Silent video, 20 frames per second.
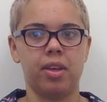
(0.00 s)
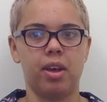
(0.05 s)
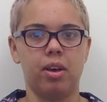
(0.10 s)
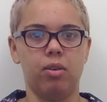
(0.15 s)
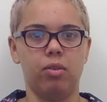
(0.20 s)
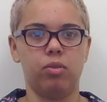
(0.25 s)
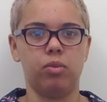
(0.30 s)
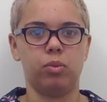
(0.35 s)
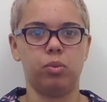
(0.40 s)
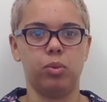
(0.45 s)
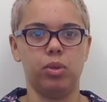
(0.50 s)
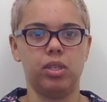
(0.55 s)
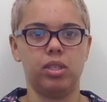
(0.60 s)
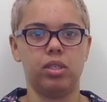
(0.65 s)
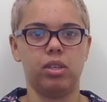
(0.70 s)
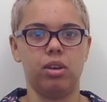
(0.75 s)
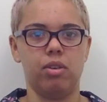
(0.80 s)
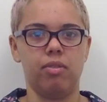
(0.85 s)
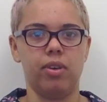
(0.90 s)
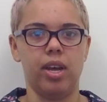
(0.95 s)
Health was
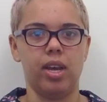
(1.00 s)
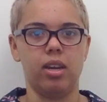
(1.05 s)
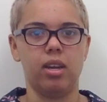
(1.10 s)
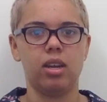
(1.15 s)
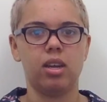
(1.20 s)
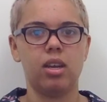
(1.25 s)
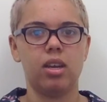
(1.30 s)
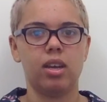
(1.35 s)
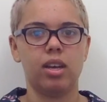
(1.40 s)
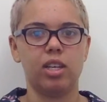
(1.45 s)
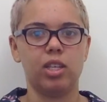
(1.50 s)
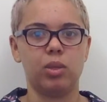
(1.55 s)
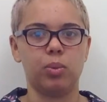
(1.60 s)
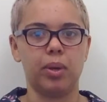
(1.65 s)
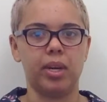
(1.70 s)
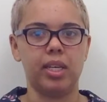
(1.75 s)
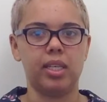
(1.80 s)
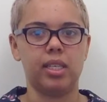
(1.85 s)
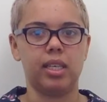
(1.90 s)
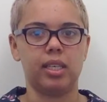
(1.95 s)
surveyed, and
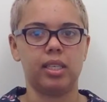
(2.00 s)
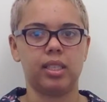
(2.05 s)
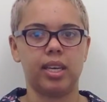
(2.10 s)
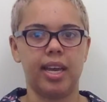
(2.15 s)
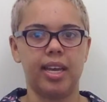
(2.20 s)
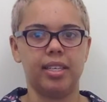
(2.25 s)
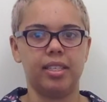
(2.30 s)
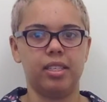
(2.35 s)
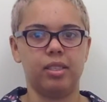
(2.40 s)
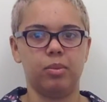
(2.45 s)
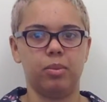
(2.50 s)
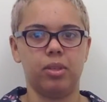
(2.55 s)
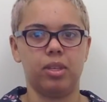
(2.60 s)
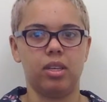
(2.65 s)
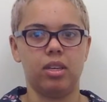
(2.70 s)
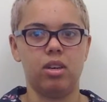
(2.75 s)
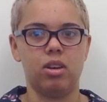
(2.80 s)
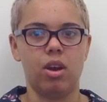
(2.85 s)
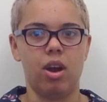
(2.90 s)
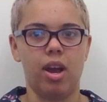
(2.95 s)
26 cases
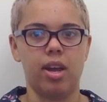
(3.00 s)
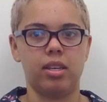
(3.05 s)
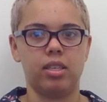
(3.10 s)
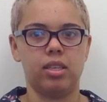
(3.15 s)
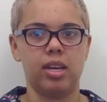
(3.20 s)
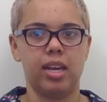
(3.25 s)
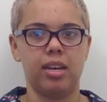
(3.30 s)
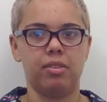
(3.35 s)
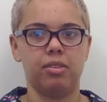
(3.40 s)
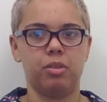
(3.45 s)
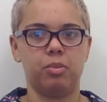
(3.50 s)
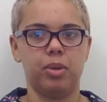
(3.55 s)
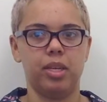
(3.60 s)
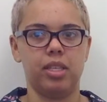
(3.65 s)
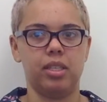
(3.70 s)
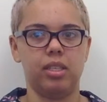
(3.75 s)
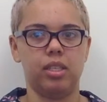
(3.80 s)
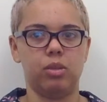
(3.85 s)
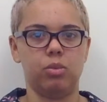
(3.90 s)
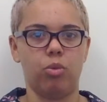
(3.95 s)
within 9 native
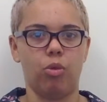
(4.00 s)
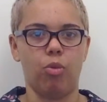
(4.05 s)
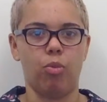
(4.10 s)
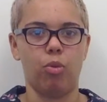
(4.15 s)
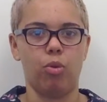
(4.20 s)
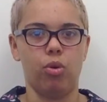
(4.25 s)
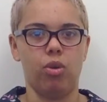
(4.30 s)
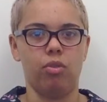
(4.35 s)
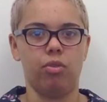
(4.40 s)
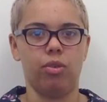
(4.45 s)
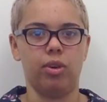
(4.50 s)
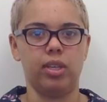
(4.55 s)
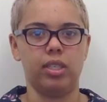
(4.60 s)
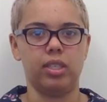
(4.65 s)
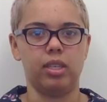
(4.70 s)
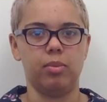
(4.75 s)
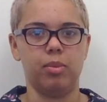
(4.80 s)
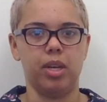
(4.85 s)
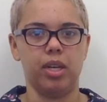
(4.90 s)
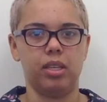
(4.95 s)
species were reported for
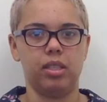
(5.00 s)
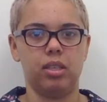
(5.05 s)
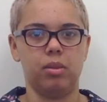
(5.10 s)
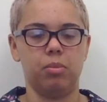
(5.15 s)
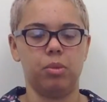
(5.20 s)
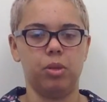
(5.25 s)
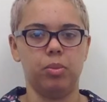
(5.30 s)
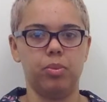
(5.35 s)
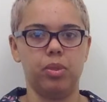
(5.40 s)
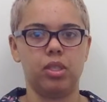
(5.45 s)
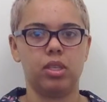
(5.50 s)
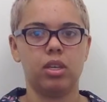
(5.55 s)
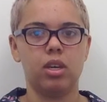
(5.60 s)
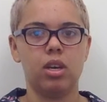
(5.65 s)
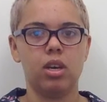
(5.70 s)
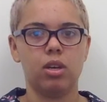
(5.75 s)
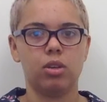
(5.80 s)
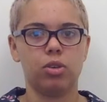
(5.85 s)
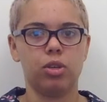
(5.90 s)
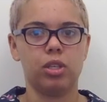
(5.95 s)
exhibiting symptoms.
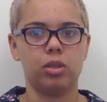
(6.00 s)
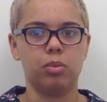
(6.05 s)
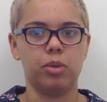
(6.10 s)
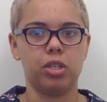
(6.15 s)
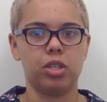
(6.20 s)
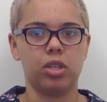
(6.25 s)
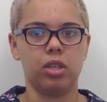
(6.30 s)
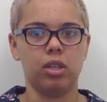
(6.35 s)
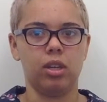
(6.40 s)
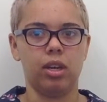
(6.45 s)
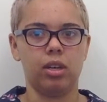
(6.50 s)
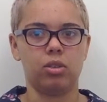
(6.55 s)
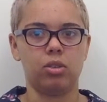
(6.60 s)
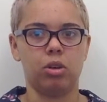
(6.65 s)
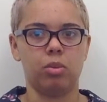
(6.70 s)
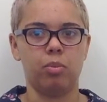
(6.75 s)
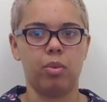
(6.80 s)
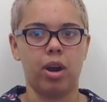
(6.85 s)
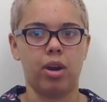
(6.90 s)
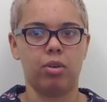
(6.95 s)
Transmission
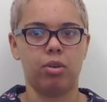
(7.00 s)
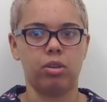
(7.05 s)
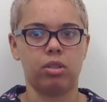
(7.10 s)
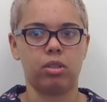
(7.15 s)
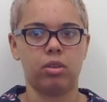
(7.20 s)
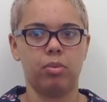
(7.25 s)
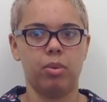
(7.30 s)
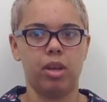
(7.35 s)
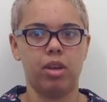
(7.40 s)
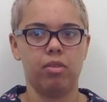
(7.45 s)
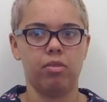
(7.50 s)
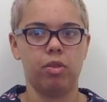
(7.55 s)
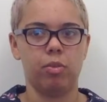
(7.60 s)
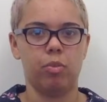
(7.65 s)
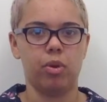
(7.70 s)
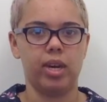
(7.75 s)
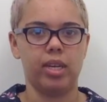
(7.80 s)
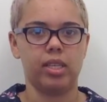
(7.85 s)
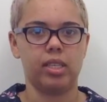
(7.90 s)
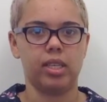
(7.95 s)
electron microscopy of the
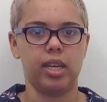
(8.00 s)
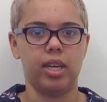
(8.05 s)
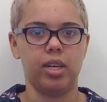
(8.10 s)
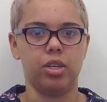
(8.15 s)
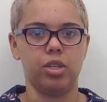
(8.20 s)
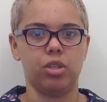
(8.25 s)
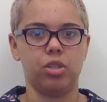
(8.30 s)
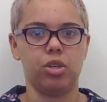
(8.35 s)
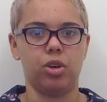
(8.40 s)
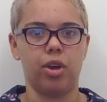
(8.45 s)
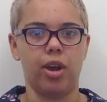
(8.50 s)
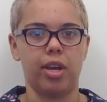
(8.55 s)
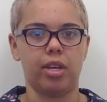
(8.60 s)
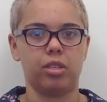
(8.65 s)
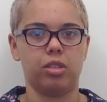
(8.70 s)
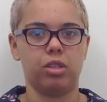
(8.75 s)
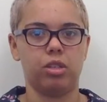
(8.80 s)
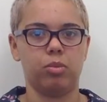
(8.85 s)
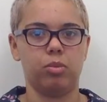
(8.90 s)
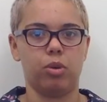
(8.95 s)
brain stages show
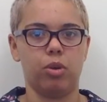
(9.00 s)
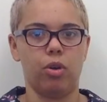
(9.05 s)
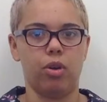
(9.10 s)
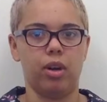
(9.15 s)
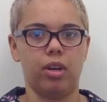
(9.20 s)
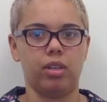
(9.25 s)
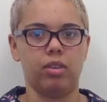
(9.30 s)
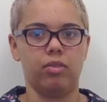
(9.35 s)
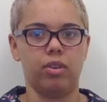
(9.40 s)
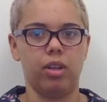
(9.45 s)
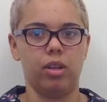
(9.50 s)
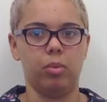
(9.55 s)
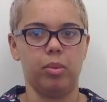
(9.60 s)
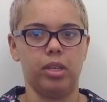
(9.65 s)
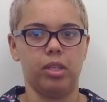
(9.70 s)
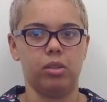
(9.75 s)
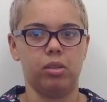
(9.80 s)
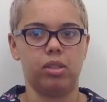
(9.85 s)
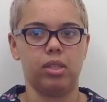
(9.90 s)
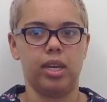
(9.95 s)
extraspogonic
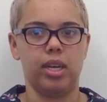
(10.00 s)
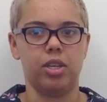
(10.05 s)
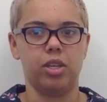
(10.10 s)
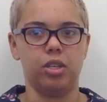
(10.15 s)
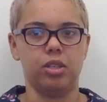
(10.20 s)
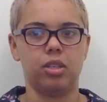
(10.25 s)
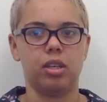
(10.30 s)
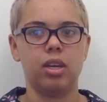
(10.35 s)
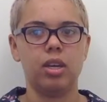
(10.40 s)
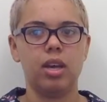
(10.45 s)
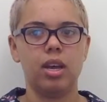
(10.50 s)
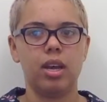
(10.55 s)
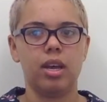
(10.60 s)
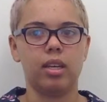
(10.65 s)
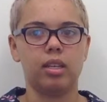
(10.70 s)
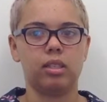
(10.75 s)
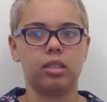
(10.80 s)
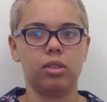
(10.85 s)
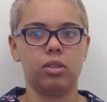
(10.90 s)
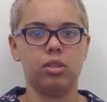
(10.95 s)
developmental stages,
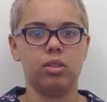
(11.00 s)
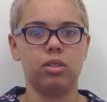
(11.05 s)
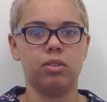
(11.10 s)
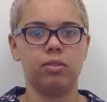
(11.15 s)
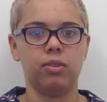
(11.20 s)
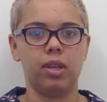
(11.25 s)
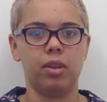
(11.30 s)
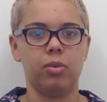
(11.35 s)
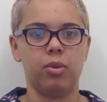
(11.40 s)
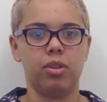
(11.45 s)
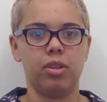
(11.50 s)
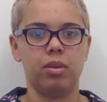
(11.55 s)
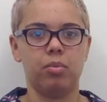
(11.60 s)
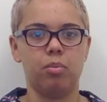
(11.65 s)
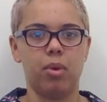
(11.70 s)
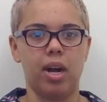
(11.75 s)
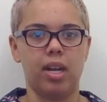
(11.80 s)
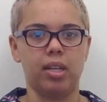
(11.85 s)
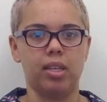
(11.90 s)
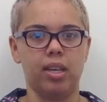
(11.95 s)
exclusively within
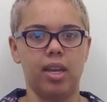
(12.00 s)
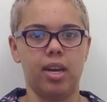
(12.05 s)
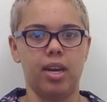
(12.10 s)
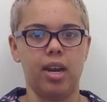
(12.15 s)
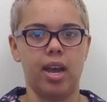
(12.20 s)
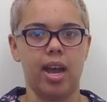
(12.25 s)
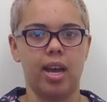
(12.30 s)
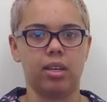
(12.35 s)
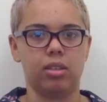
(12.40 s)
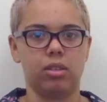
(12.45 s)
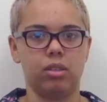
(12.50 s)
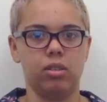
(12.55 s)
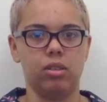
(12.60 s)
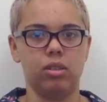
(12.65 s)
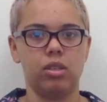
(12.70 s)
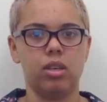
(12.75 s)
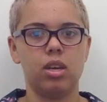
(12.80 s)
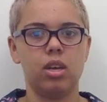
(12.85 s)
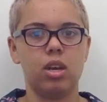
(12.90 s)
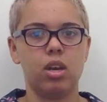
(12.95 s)
myelinated axons,
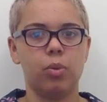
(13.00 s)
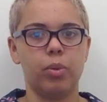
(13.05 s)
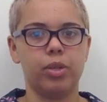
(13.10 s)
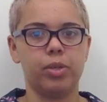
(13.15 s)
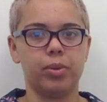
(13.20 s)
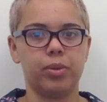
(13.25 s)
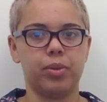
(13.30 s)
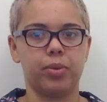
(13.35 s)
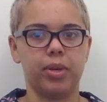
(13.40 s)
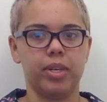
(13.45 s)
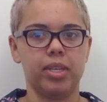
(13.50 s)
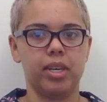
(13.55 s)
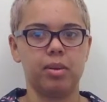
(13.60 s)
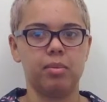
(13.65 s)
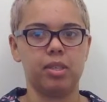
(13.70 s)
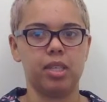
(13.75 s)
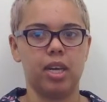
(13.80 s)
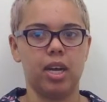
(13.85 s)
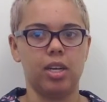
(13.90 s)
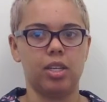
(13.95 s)
which were 3
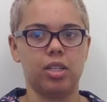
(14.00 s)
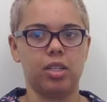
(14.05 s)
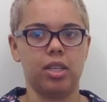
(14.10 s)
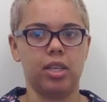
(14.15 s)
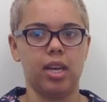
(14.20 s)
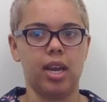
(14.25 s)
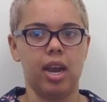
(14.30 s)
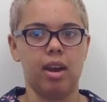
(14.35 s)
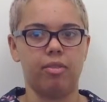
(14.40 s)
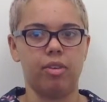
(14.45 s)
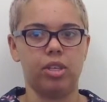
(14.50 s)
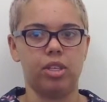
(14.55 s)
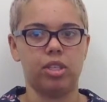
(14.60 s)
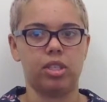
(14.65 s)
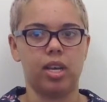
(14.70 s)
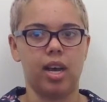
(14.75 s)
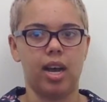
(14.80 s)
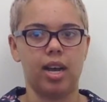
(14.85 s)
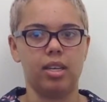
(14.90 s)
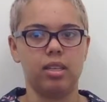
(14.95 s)
times larger than the average
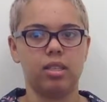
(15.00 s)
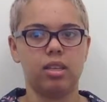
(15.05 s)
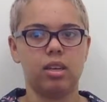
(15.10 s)
size.